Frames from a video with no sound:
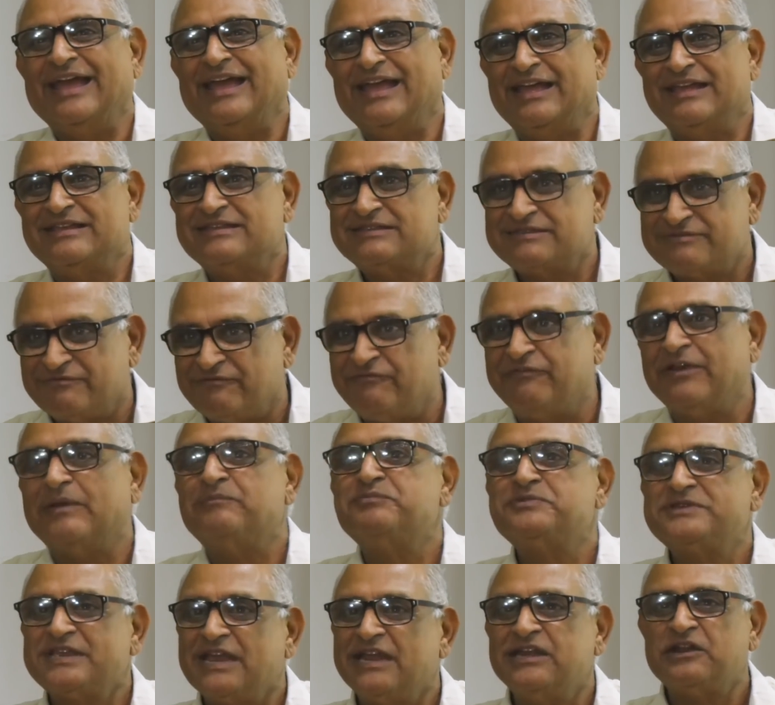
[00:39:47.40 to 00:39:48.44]
uh,
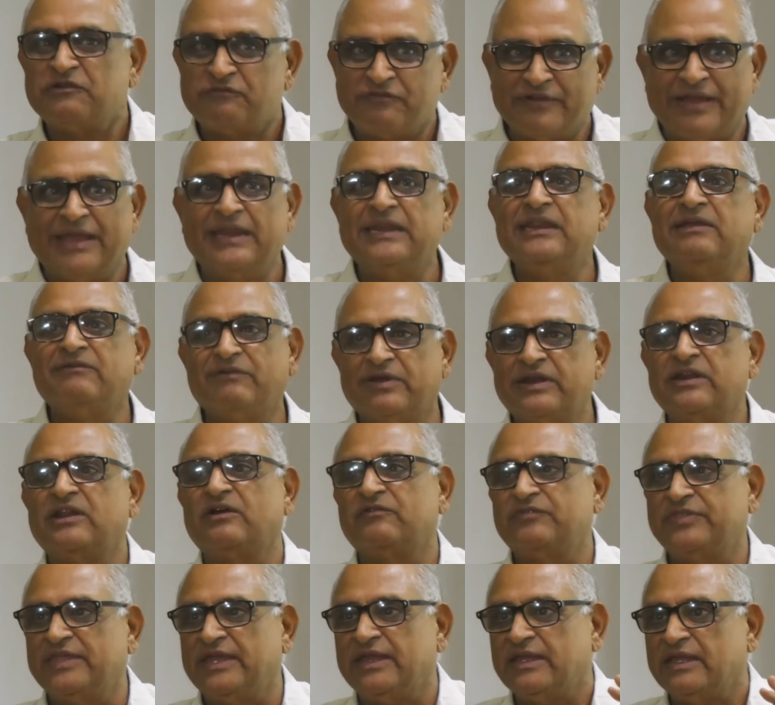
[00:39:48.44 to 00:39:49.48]
website of any one
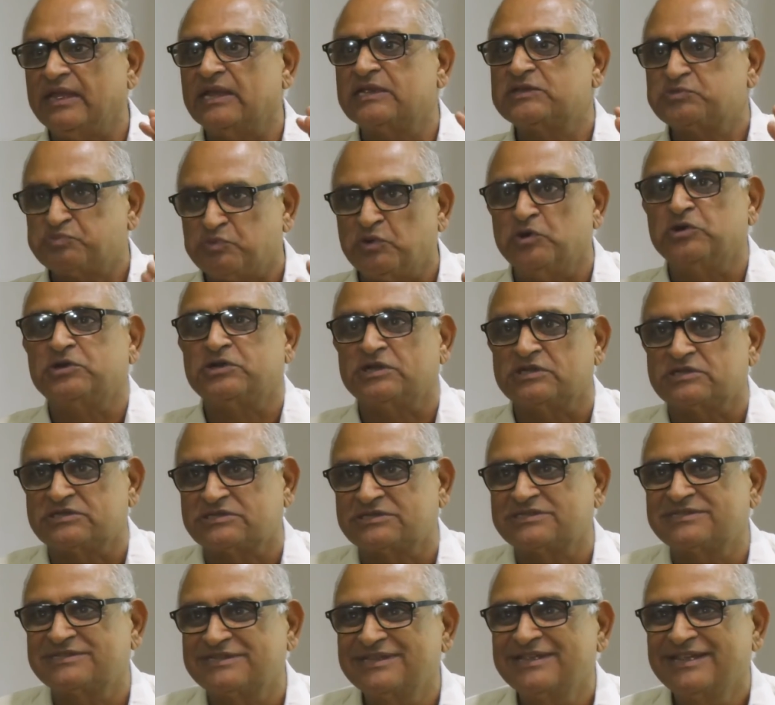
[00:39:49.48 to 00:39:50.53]
of the
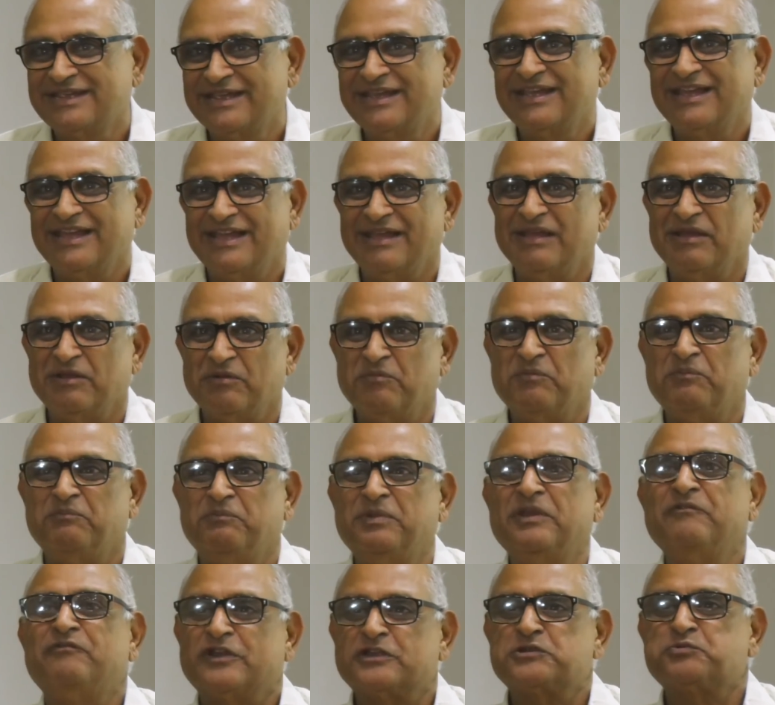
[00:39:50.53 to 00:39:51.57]
exporters, uh,
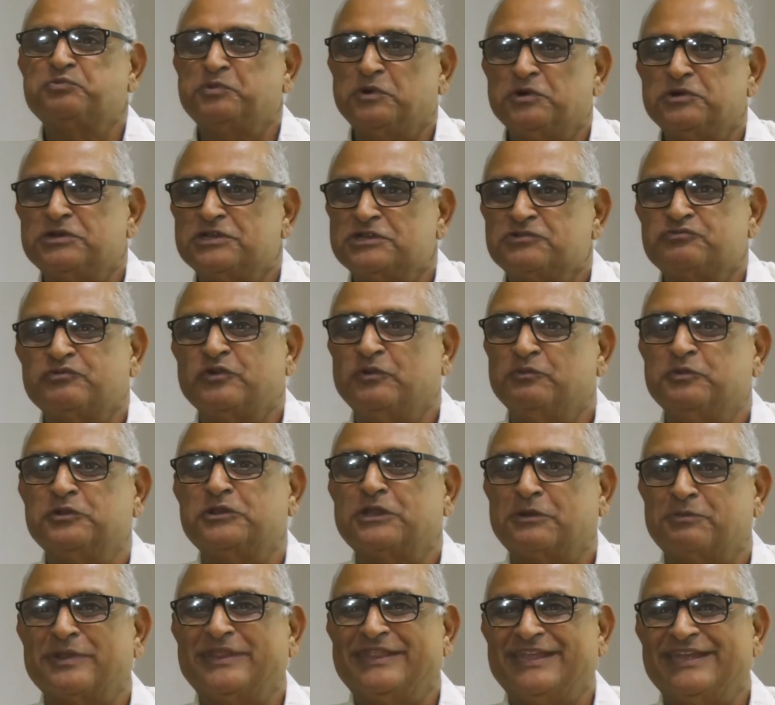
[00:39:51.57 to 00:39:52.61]
beef exporters from
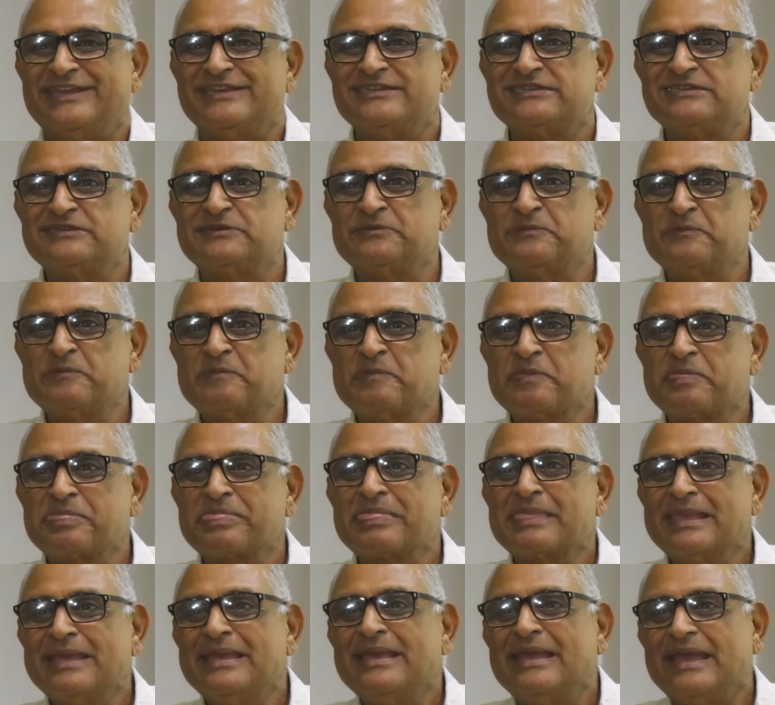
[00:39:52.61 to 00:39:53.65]
Uttar Pradesh,
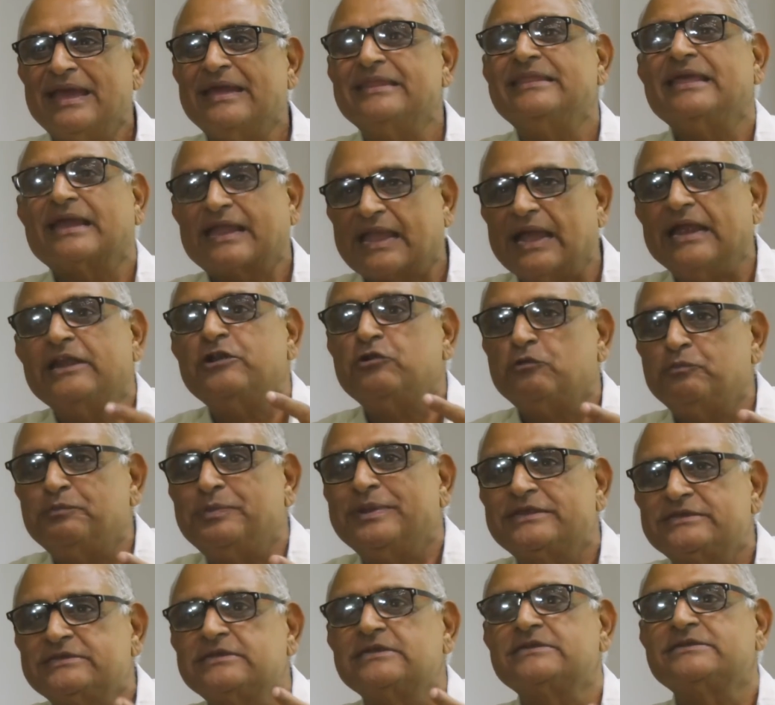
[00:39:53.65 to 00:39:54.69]
and the kind of
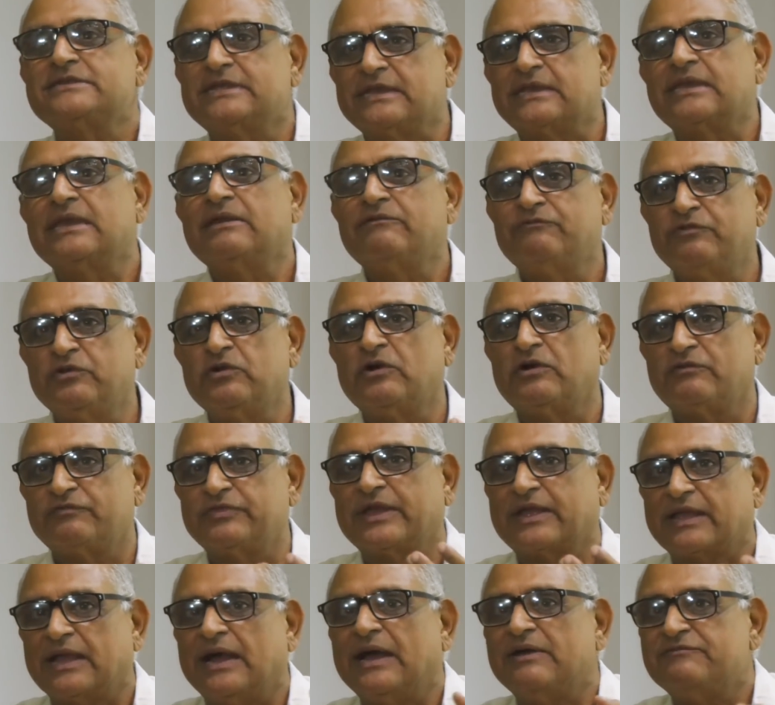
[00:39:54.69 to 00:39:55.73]
pictures they give you of
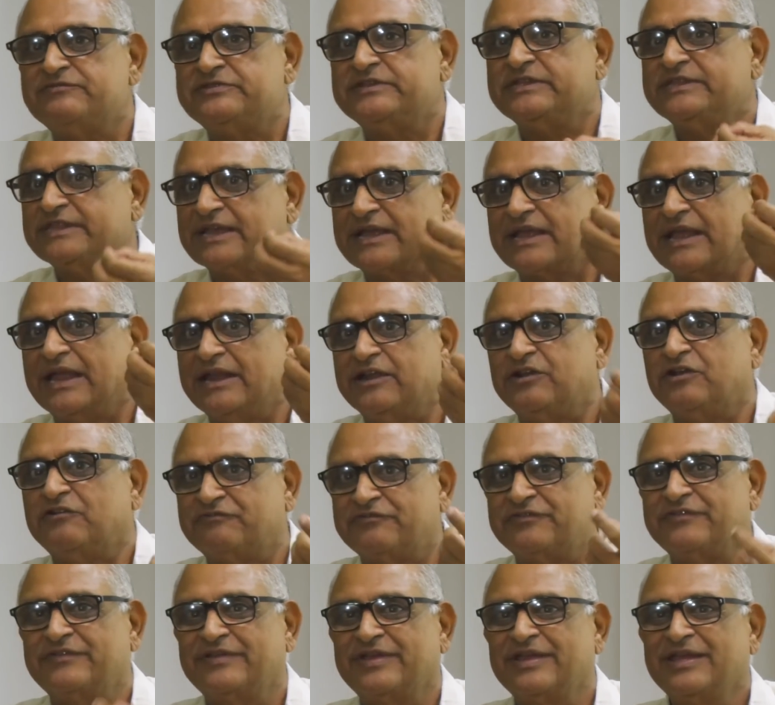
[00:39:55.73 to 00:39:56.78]
the calves and the kind
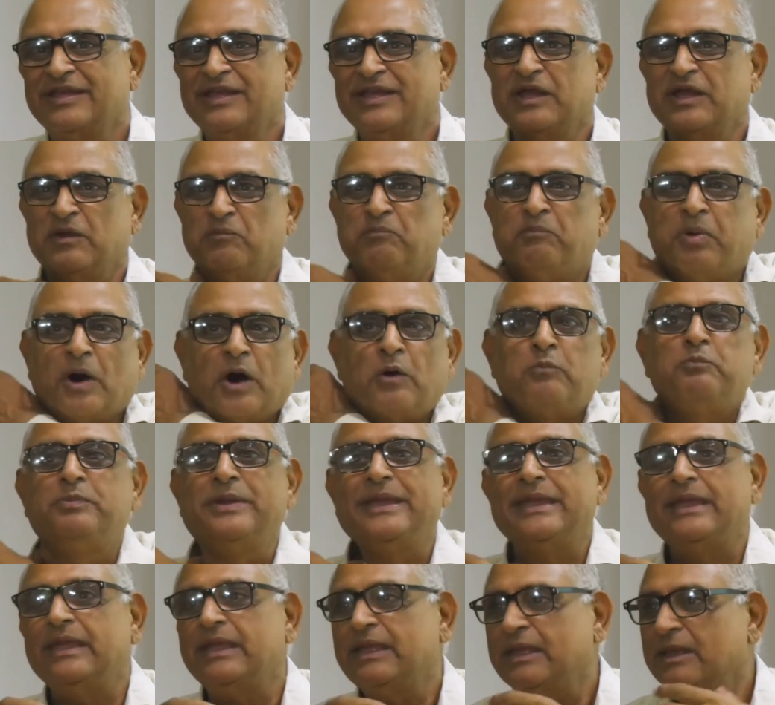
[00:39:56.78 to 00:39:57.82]
of
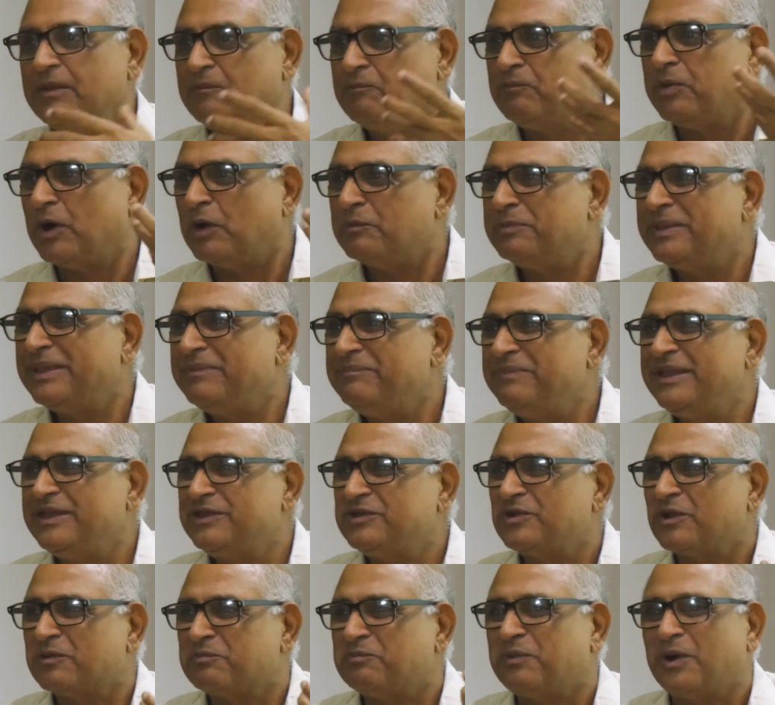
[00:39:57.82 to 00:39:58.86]
bobby, bobby
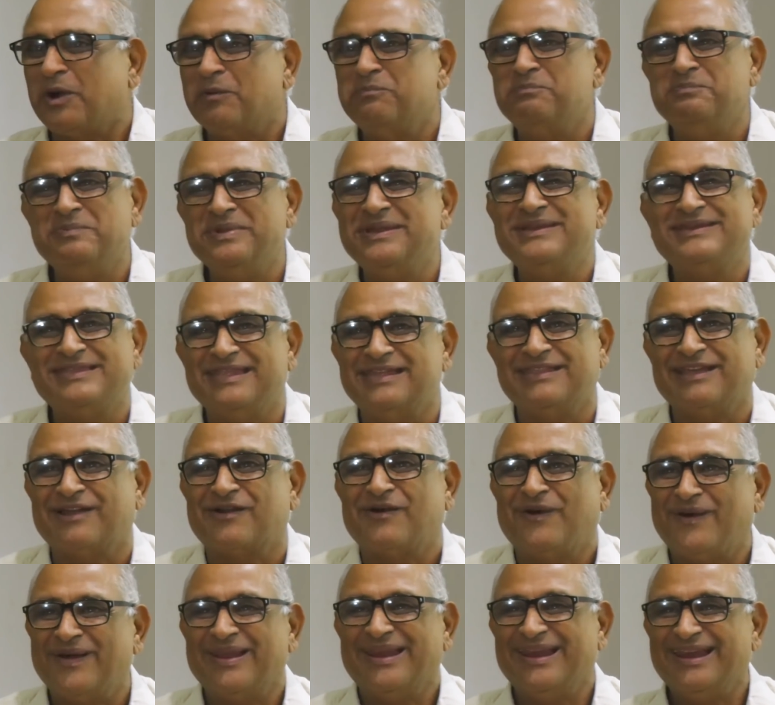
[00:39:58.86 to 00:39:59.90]
meat or bob meat that they
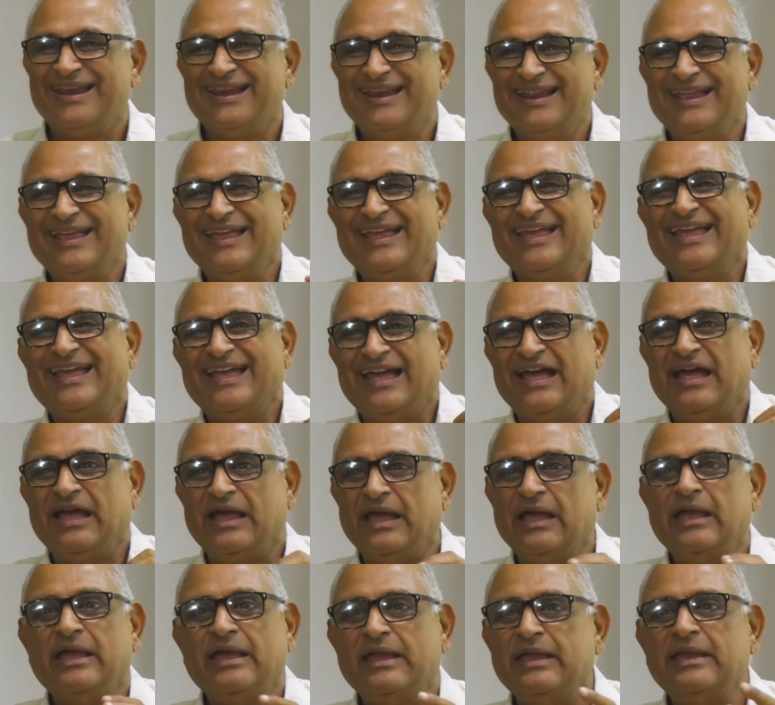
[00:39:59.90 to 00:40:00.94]
call,
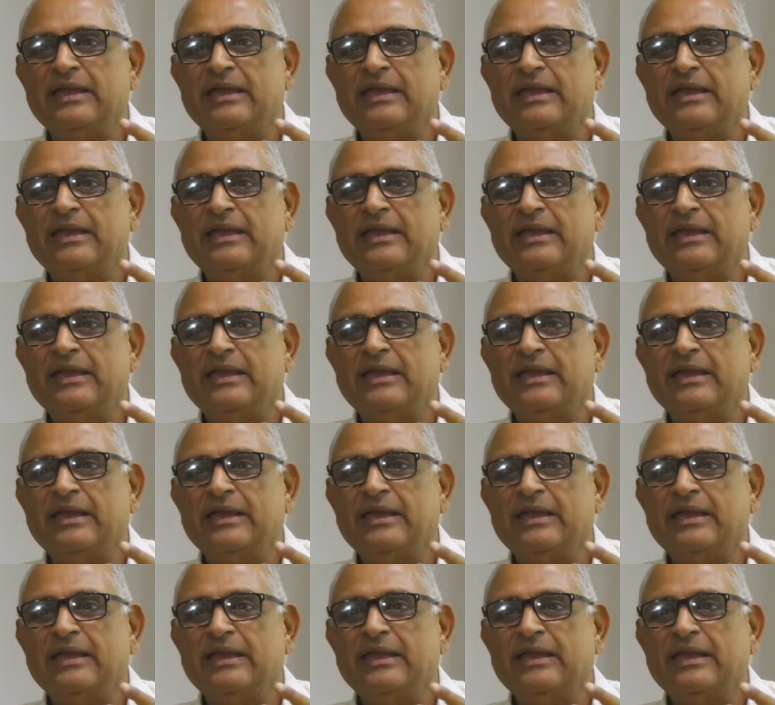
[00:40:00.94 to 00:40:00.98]
uh,